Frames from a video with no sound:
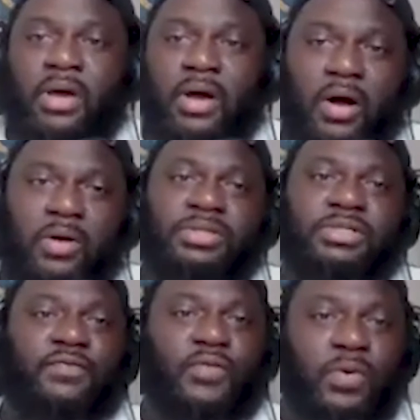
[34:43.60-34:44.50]

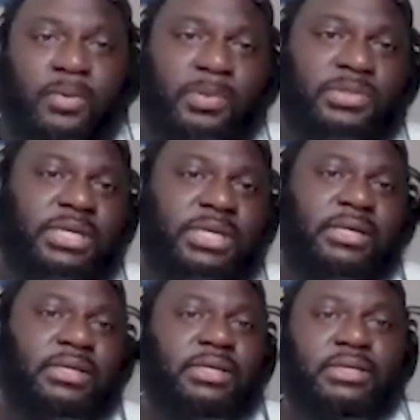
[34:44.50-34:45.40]
it's a
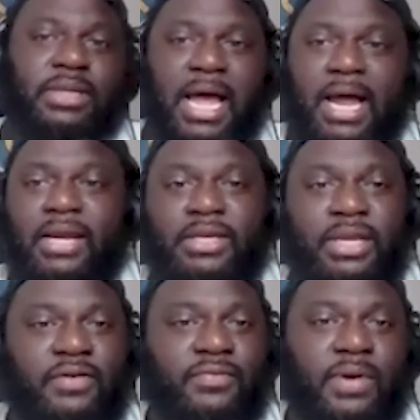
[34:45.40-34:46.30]
40% higher
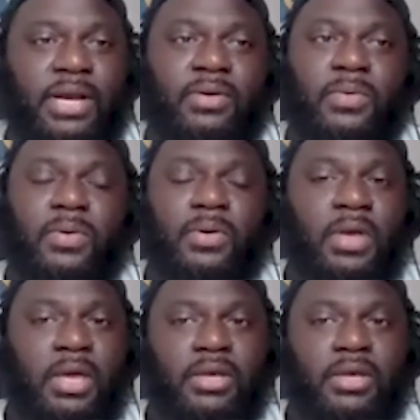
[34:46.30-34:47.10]
death rate or